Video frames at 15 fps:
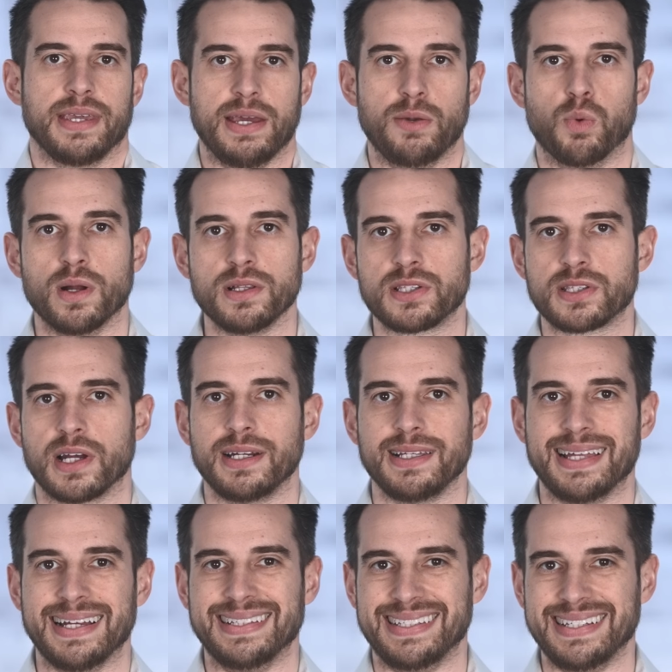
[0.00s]
In one study
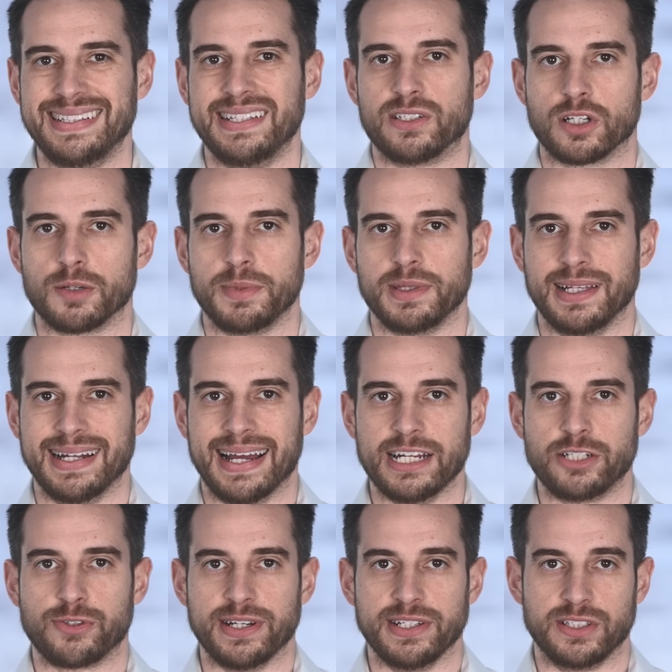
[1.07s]
that did determine the
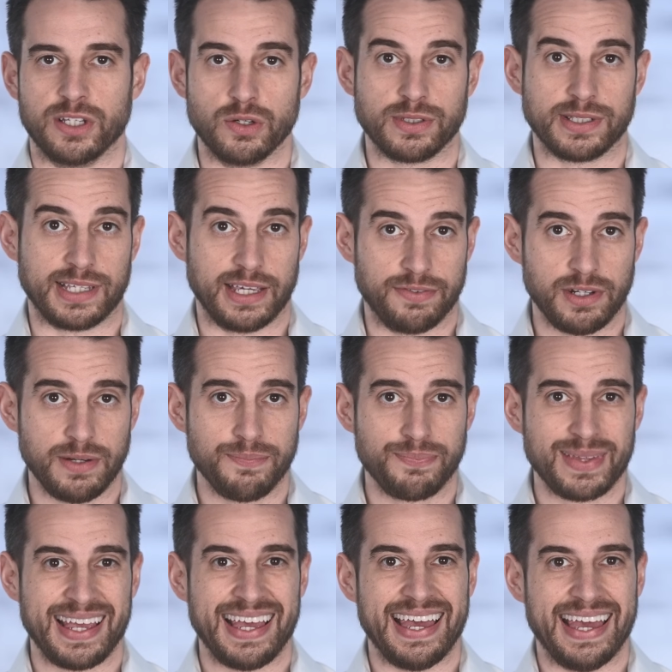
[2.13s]
nitrate dose given,
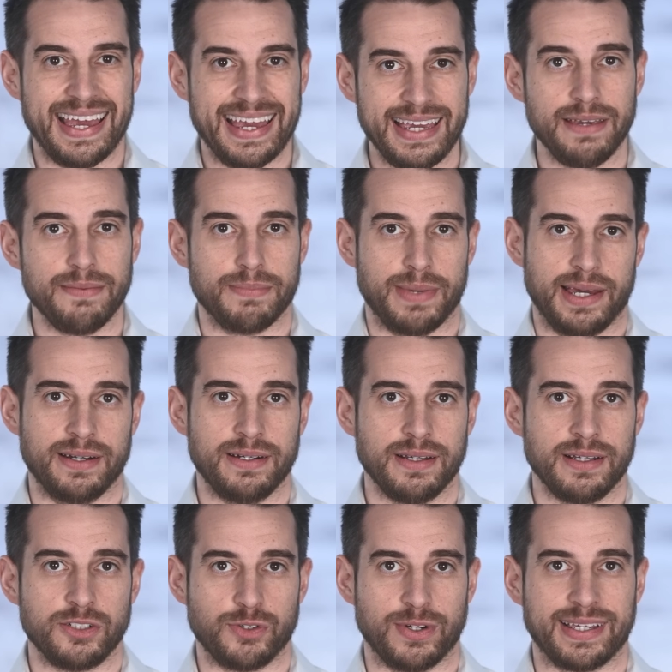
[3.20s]
eight men
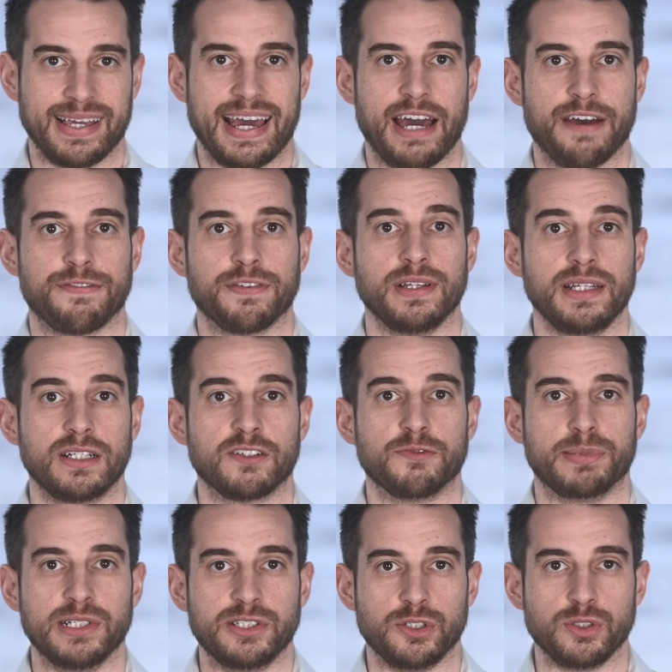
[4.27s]
drank half a liter of
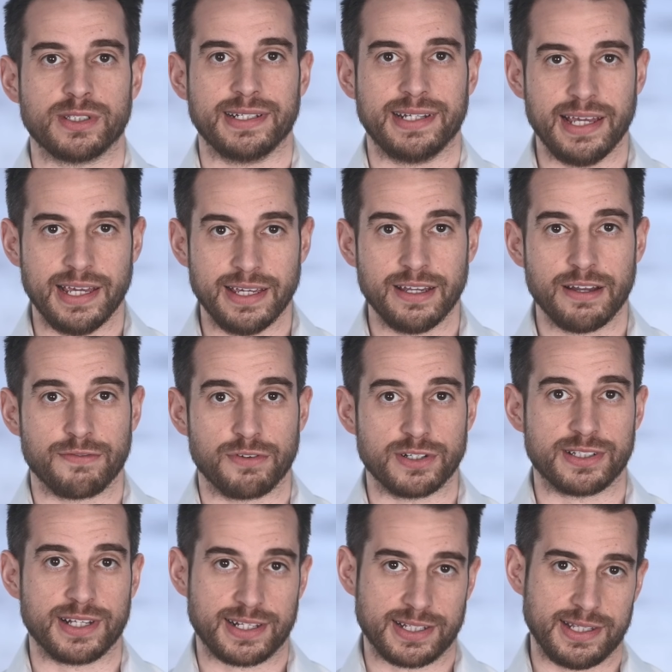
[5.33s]
beet juice a day for
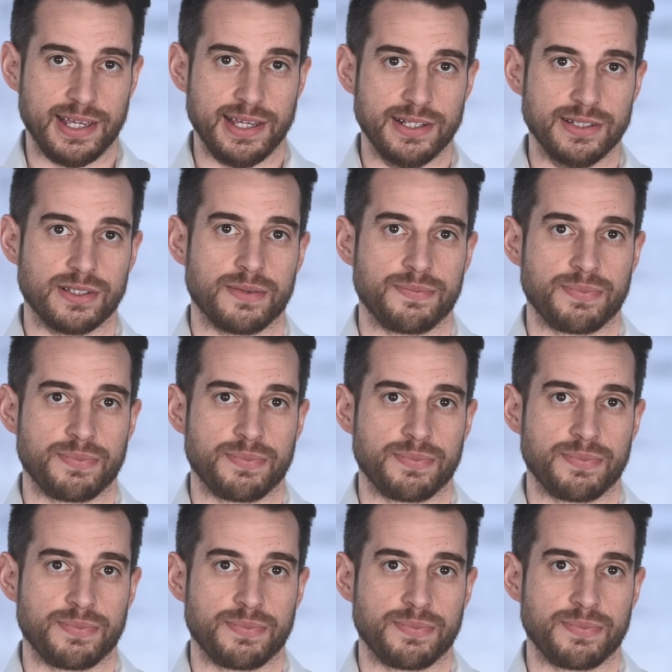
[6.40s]
six days.